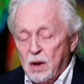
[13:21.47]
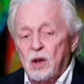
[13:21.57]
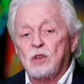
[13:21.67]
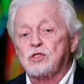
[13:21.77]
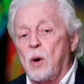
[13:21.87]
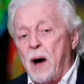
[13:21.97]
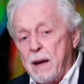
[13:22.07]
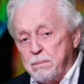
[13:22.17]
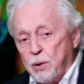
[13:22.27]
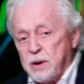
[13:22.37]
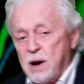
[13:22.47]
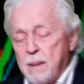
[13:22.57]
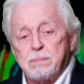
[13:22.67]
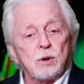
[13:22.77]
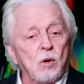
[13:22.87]
So I put it
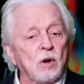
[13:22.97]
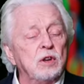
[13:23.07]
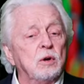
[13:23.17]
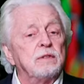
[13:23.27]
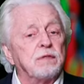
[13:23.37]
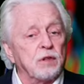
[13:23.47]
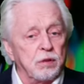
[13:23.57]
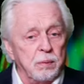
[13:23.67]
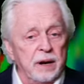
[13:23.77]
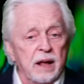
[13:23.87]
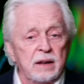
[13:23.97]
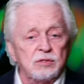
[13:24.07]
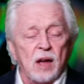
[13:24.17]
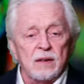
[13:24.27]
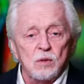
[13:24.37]
up. They're only good for three
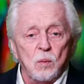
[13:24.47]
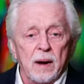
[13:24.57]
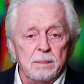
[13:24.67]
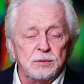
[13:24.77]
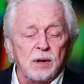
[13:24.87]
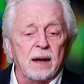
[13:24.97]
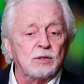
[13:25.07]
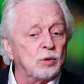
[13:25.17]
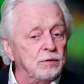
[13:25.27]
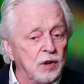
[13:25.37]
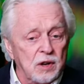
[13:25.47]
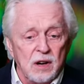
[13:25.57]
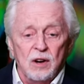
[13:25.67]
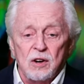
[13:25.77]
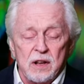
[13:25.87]
days on the website. So if you're going
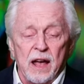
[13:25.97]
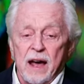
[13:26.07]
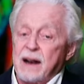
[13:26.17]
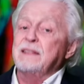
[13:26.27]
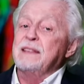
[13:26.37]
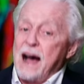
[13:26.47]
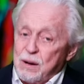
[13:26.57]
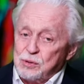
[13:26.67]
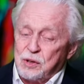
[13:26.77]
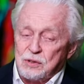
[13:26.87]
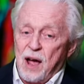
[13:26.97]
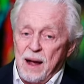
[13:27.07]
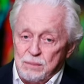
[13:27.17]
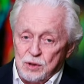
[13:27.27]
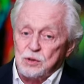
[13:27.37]
to look at it, now is the
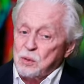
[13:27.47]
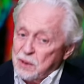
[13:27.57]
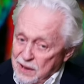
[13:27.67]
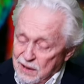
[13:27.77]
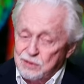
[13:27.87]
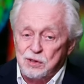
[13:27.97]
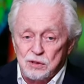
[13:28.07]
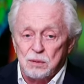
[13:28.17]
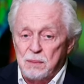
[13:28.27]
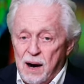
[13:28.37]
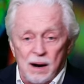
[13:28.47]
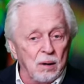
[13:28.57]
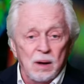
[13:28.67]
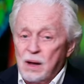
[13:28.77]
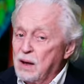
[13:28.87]
time to do it into
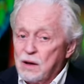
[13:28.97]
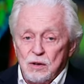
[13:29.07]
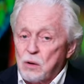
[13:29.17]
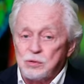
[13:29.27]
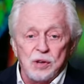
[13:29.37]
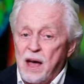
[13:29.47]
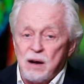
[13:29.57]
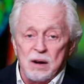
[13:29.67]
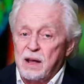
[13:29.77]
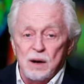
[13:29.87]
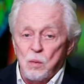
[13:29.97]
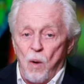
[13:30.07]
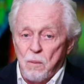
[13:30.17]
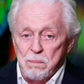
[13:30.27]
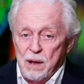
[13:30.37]
tomorrow. Go Saturday, and it
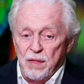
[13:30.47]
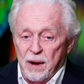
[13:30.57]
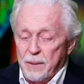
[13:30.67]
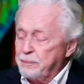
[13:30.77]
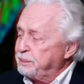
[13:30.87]
won't be there.